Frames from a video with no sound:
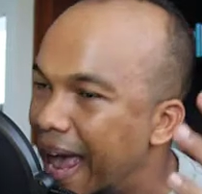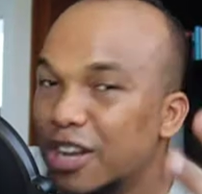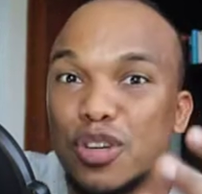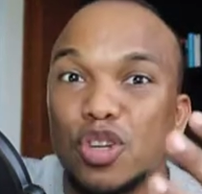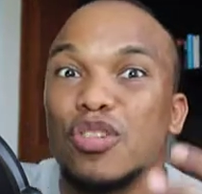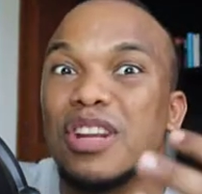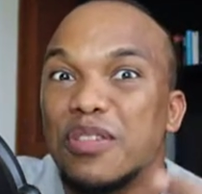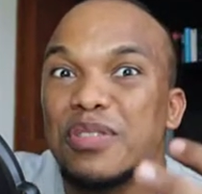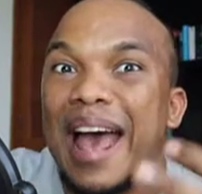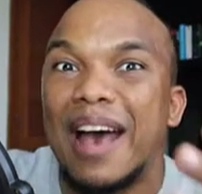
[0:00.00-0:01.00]
And Trezor don't
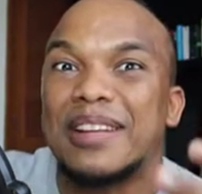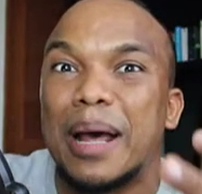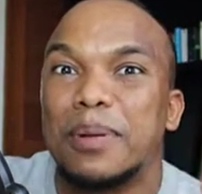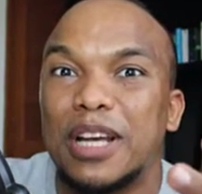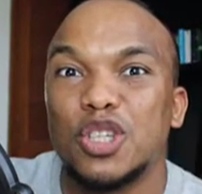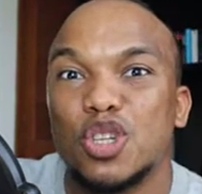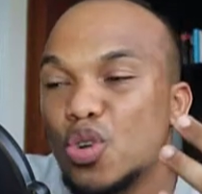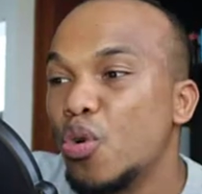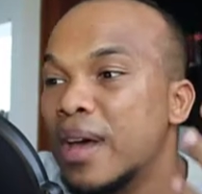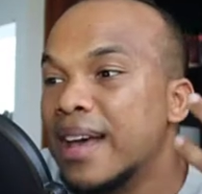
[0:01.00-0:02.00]
even have an application.
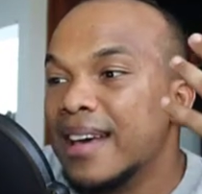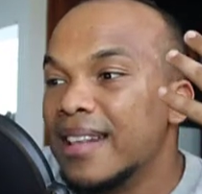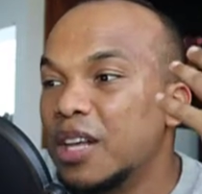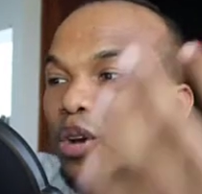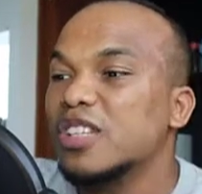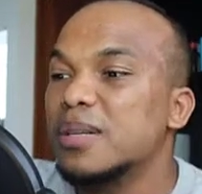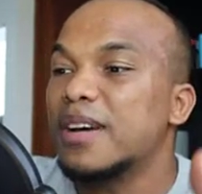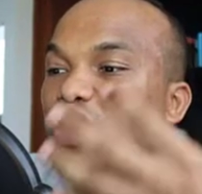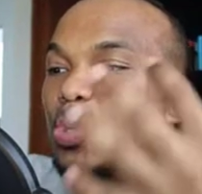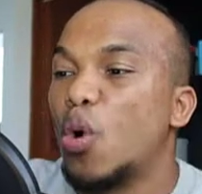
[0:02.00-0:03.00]
So the
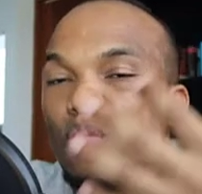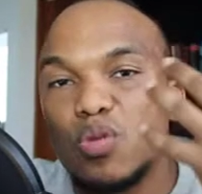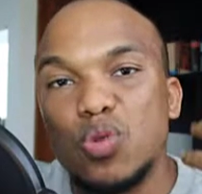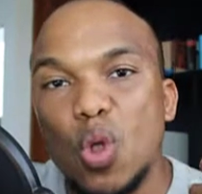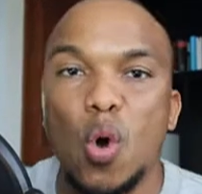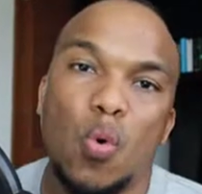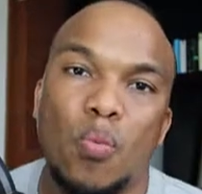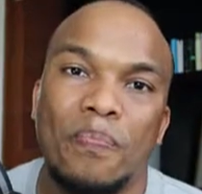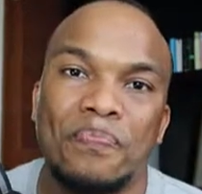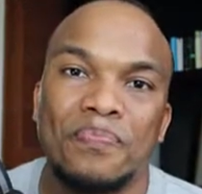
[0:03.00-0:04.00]
customers don't know.
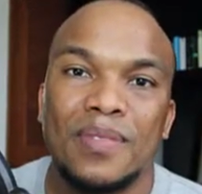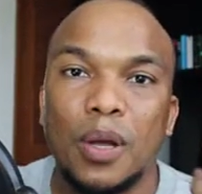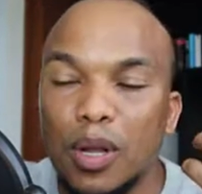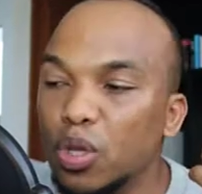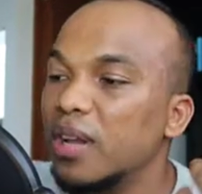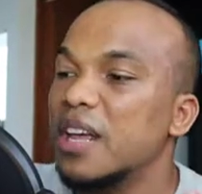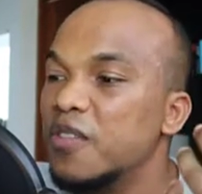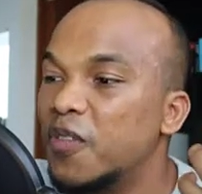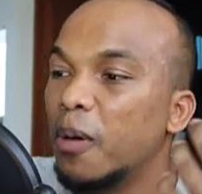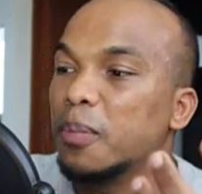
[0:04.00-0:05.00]
They were not
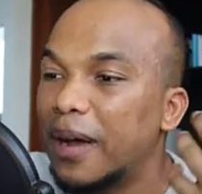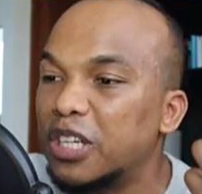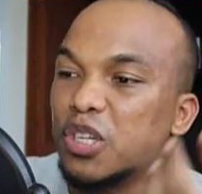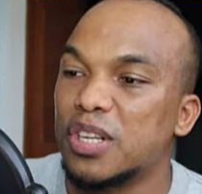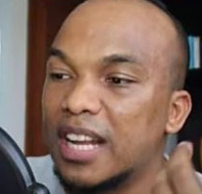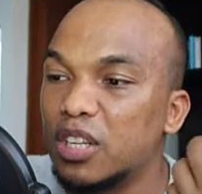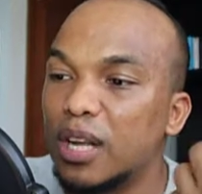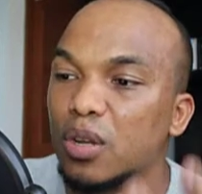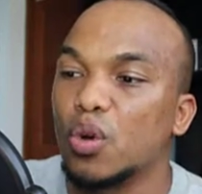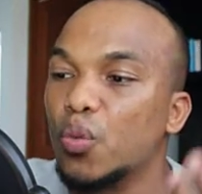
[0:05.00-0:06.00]
informed by Trezor that
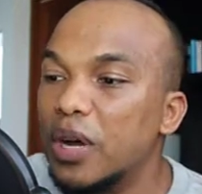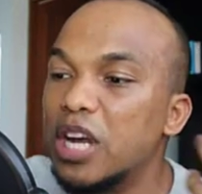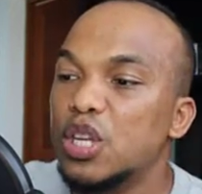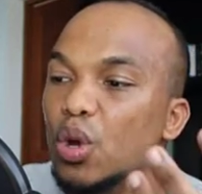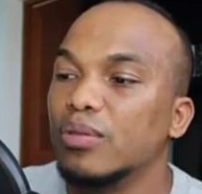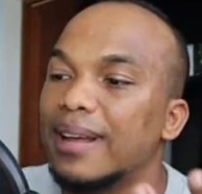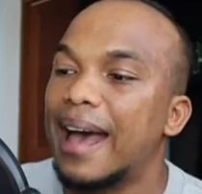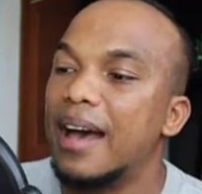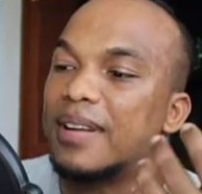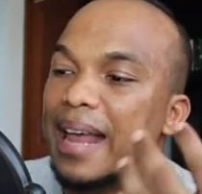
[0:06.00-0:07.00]
look, we don't
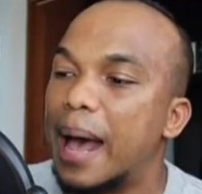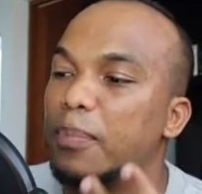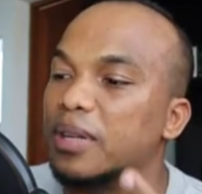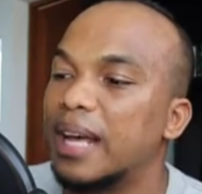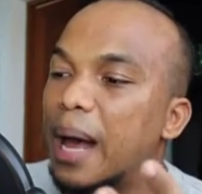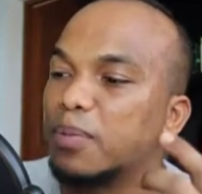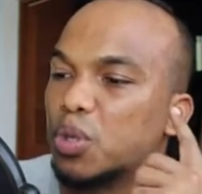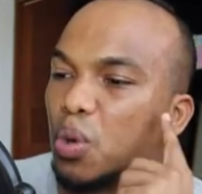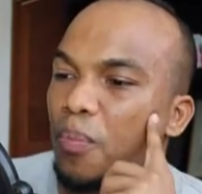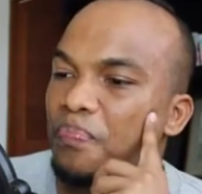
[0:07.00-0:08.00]
have an app on the App
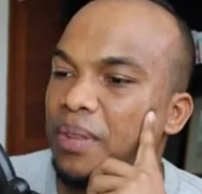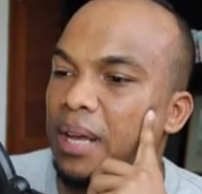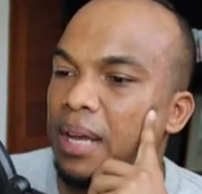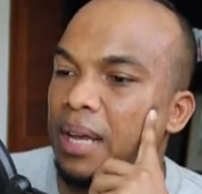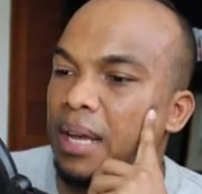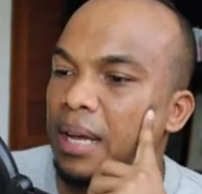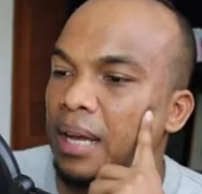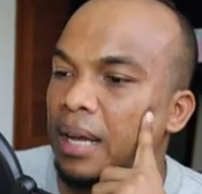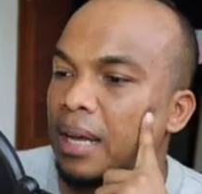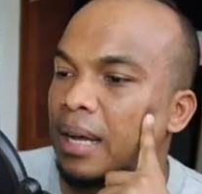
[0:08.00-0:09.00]
Store.
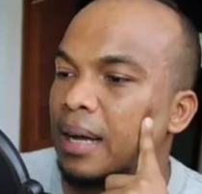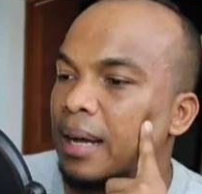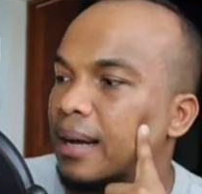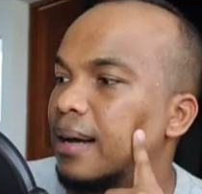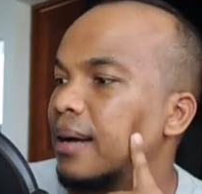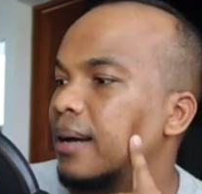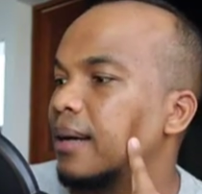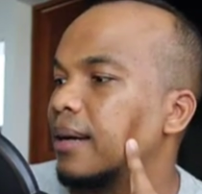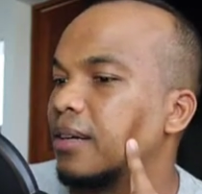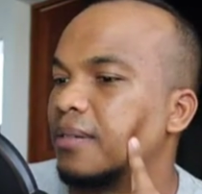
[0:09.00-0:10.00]
All
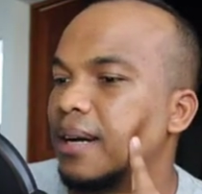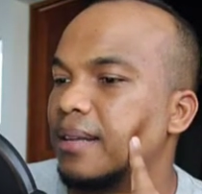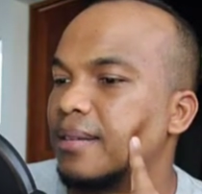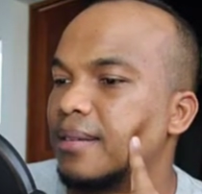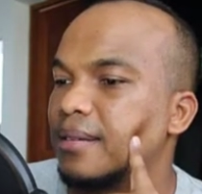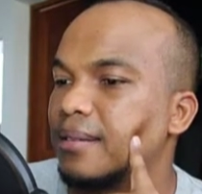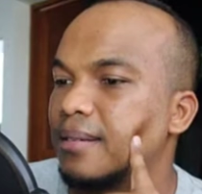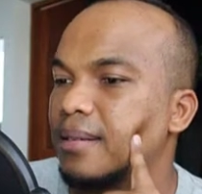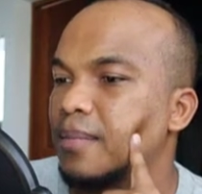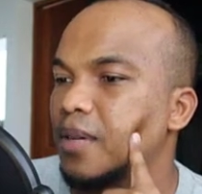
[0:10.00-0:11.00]
right.
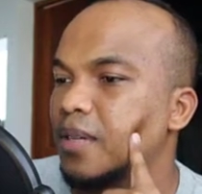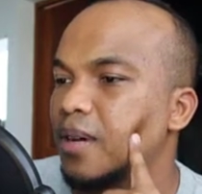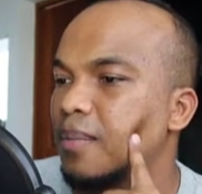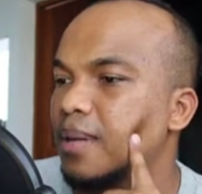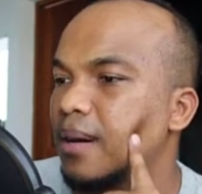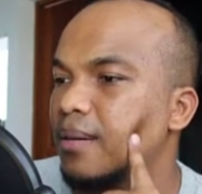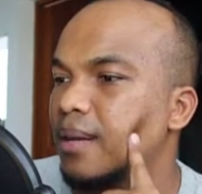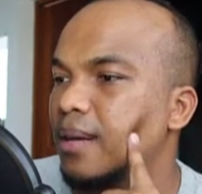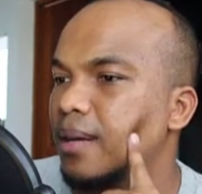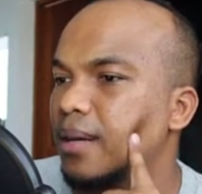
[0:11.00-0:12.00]
Let me just calm down
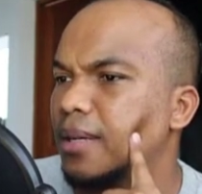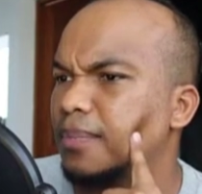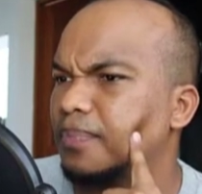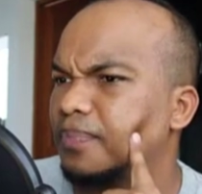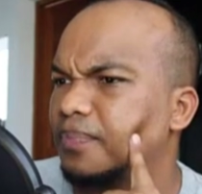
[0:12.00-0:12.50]
here.